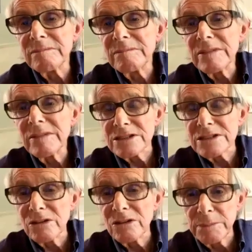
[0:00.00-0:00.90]
filthy
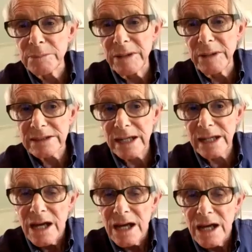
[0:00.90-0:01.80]
rich
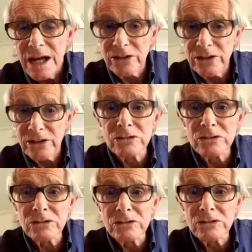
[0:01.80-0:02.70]
as long as they pay their
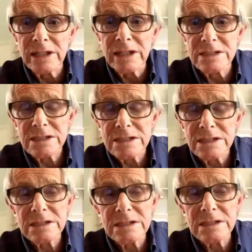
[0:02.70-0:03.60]
taxes. And the
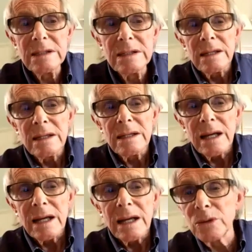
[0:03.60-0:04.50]
contradiction is this:
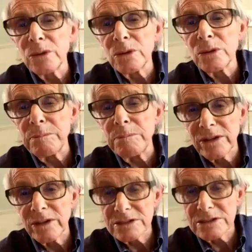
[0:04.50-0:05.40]

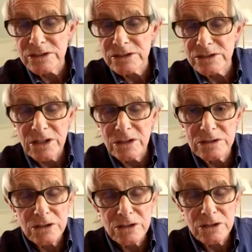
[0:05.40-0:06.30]
how do they pay
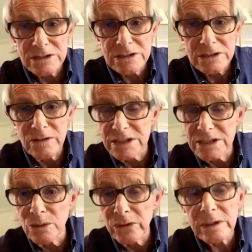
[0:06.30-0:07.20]
for the
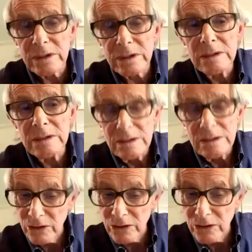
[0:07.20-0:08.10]
social
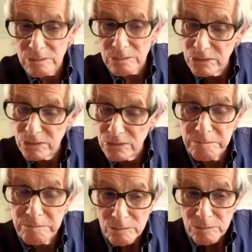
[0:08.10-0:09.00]
services they want?
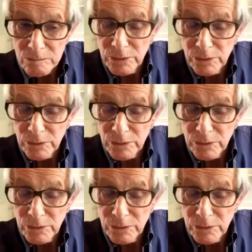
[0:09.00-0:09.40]
They